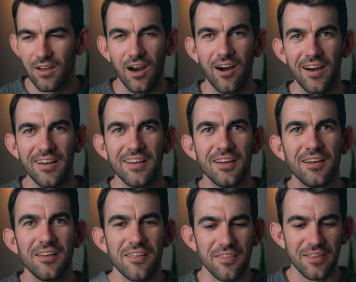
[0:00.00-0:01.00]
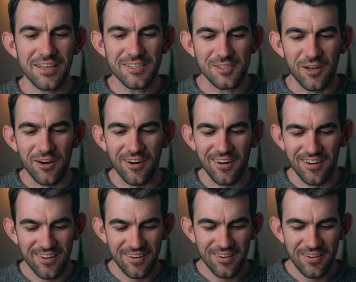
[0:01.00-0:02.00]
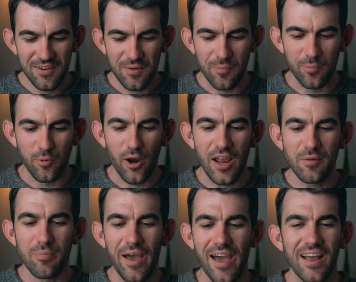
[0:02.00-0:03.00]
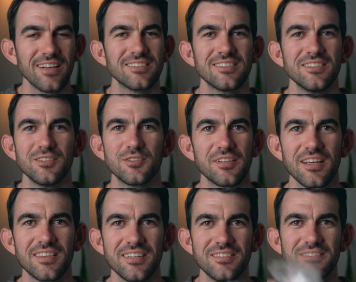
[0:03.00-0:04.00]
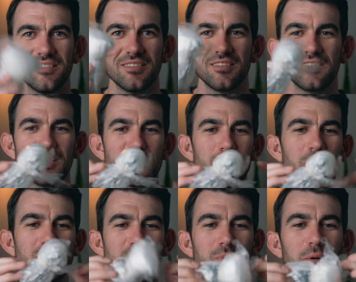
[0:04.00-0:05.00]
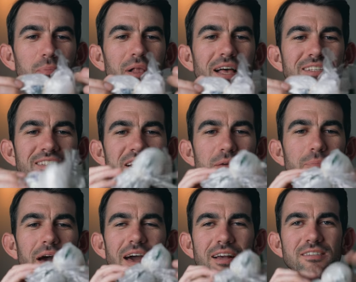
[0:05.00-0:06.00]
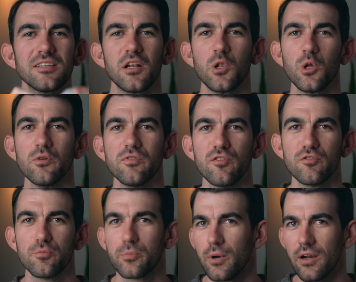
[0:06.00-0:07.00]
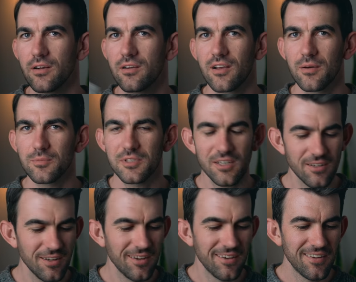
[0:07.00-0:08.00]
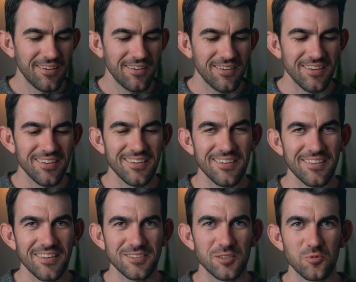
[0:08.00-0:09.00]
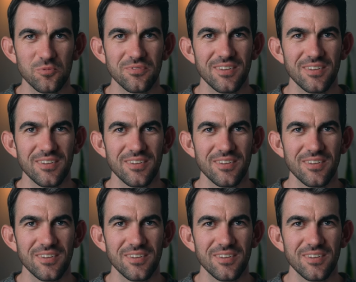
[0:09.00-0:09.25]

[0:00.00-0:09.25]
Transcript: All right, these are bread bags, just like the disposable plastic bags that a loaf of bread comes in. This is,